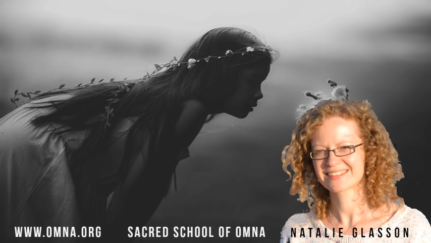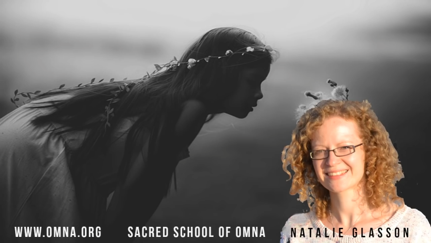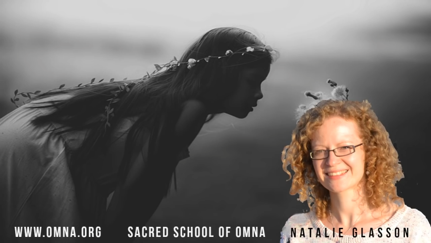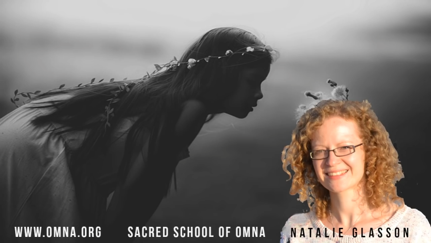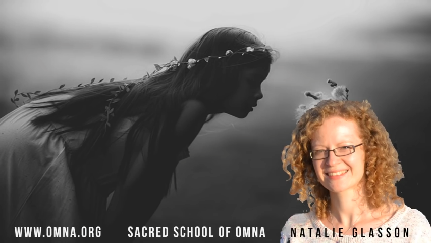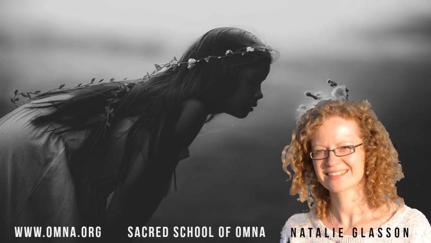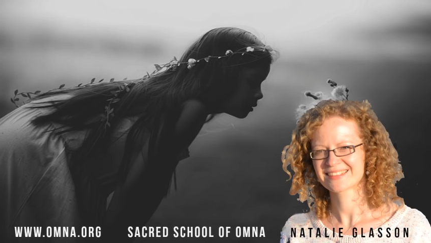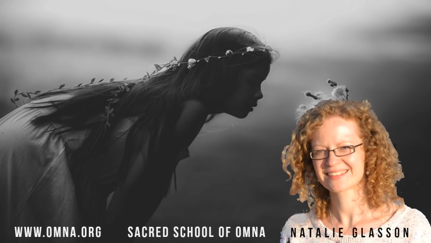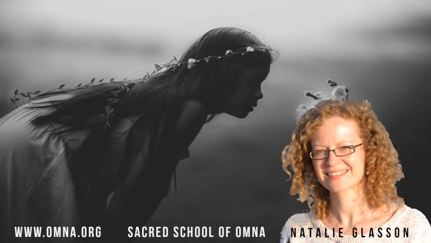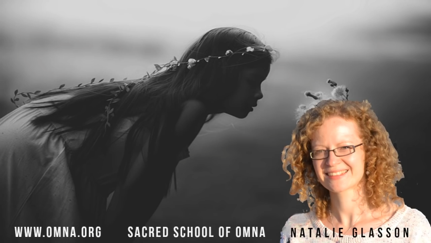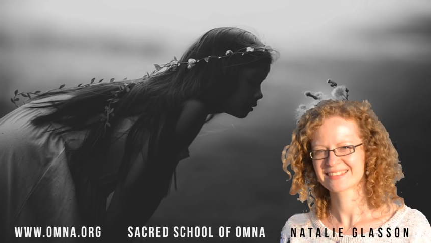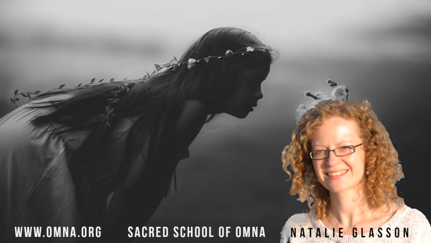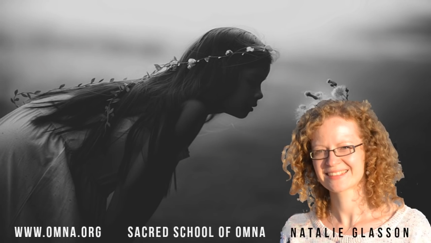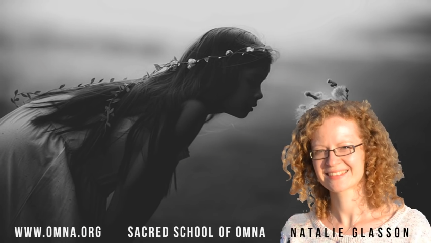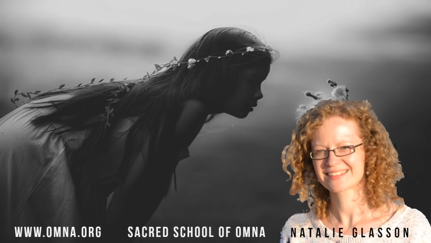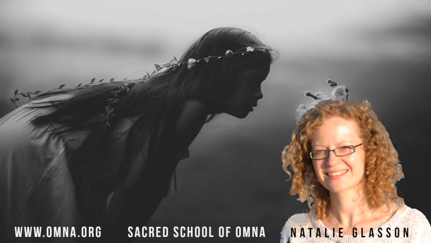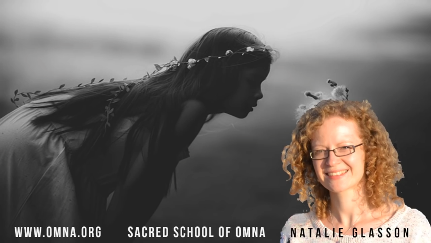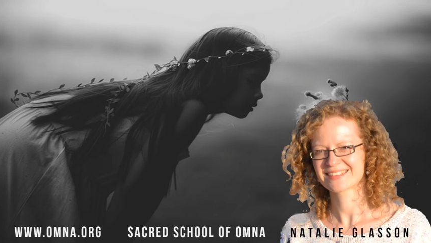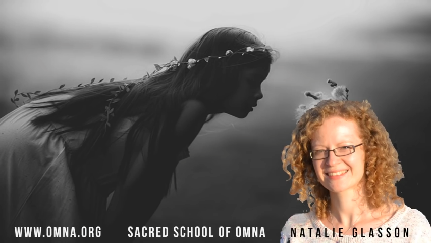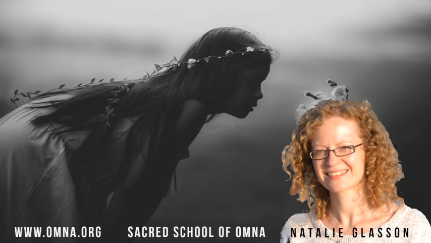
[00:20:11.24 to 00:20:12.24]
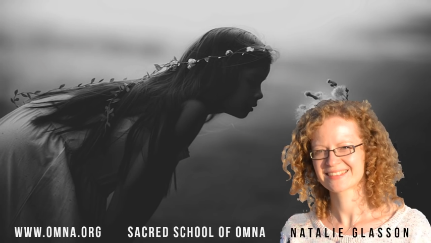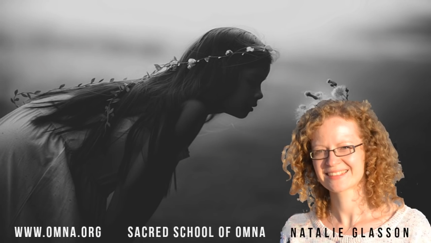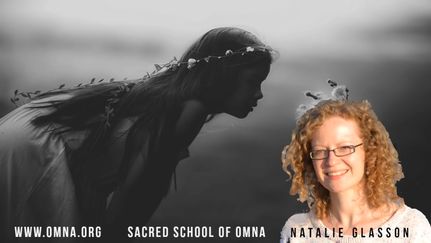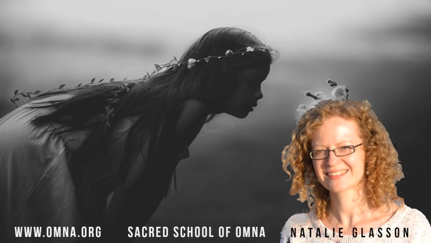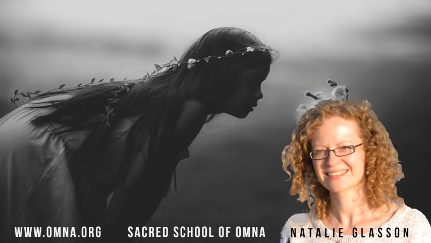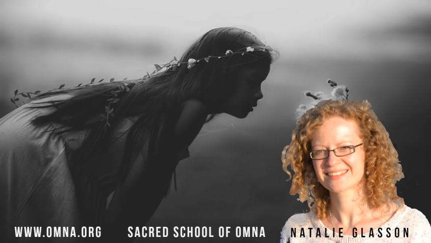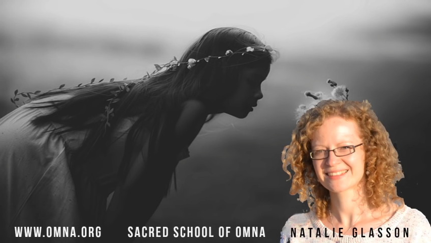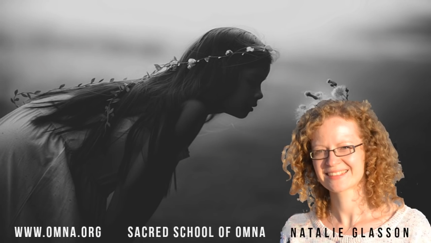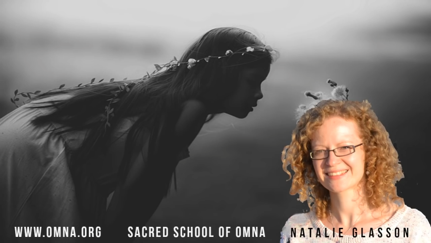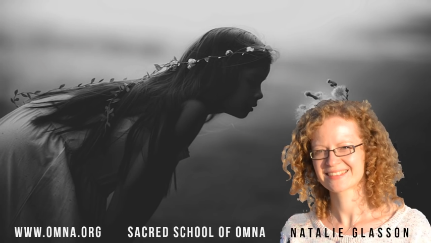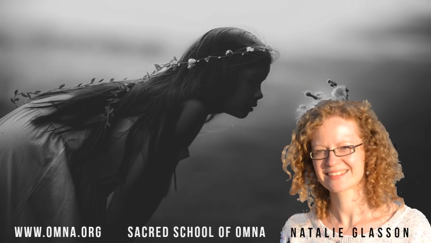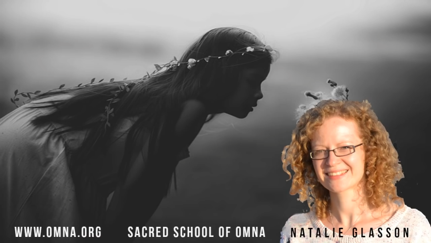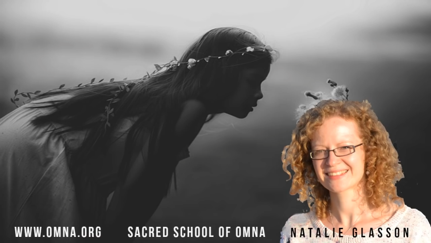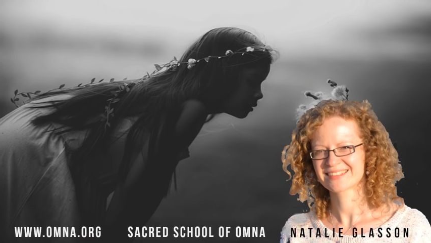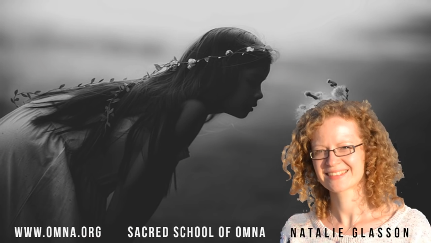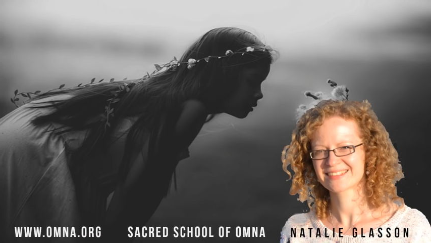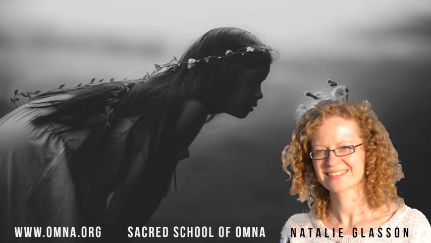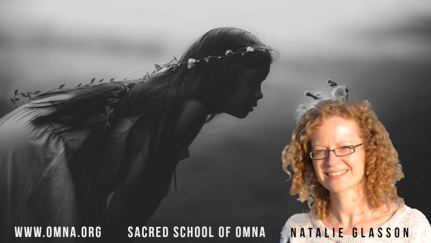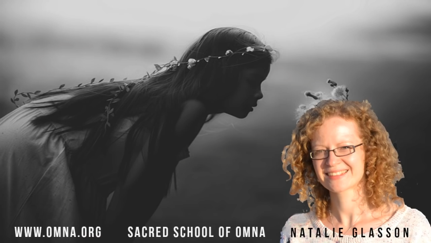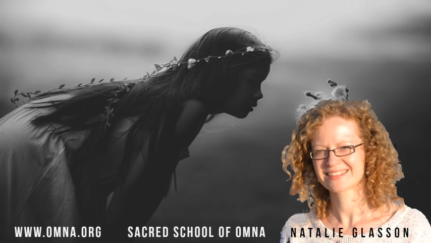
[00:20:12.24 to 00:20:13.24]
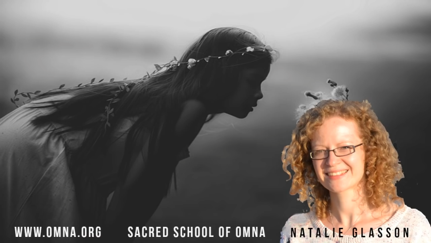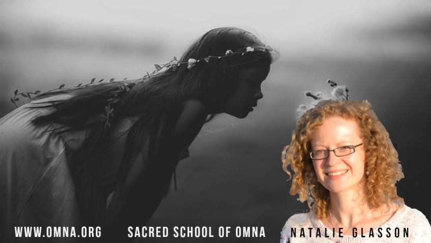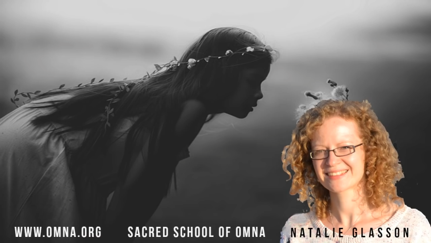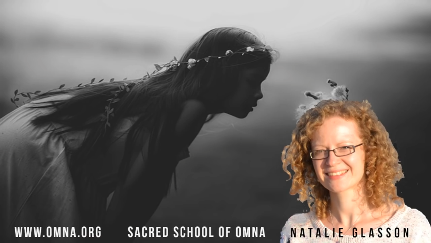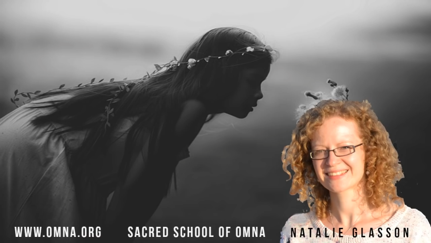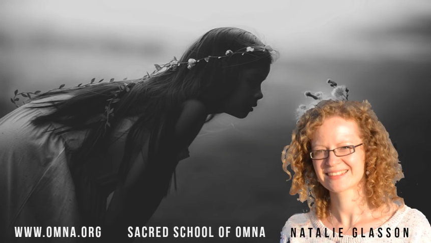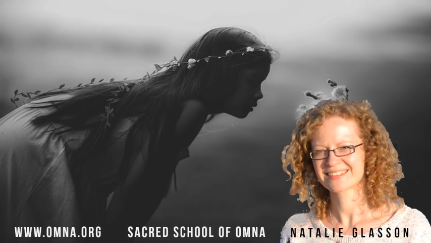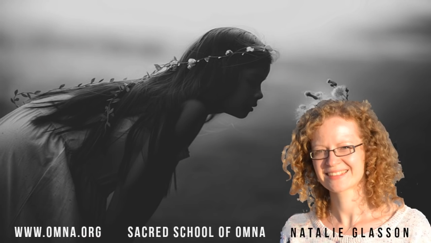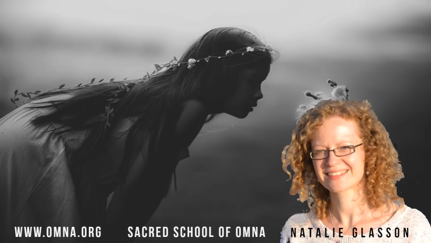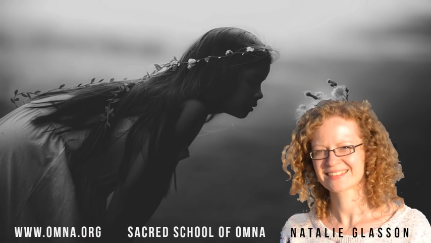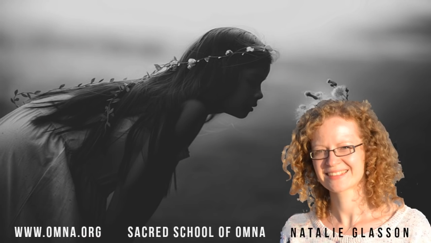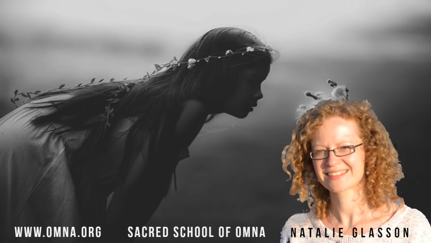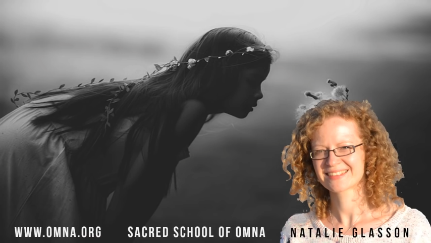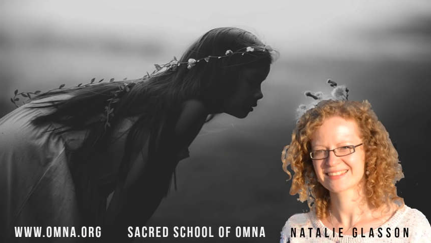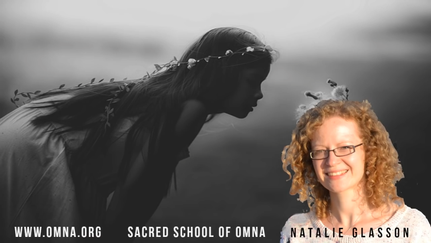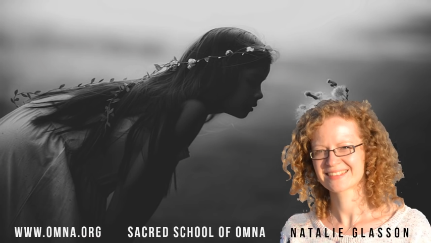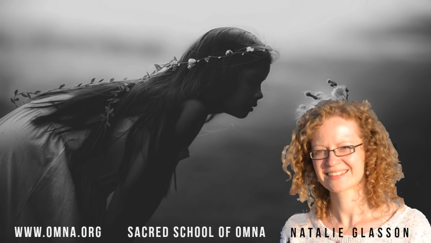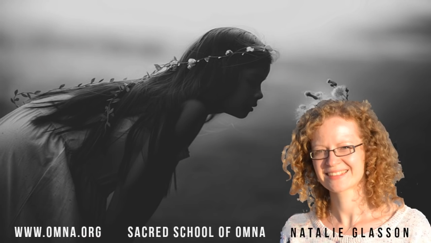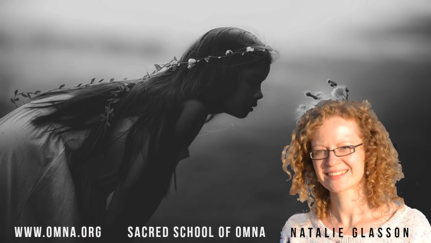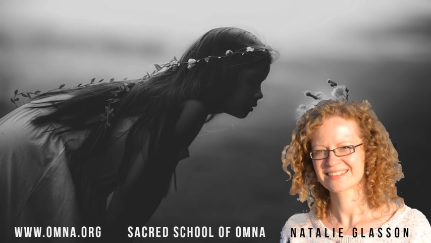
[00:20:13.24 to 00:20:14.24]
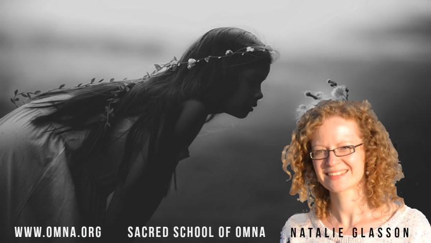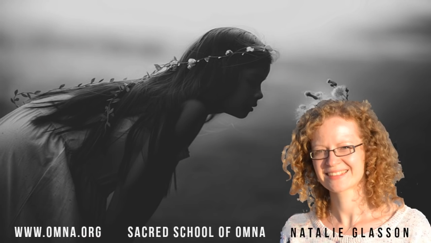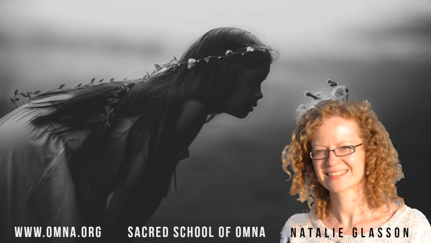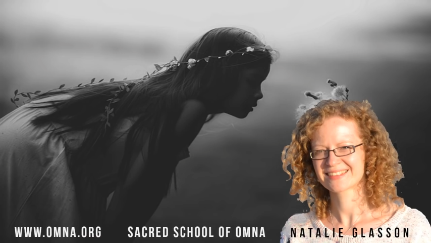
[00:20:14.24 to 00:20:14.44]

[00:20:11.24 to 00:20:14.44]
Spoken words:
No one is speaking in this clip.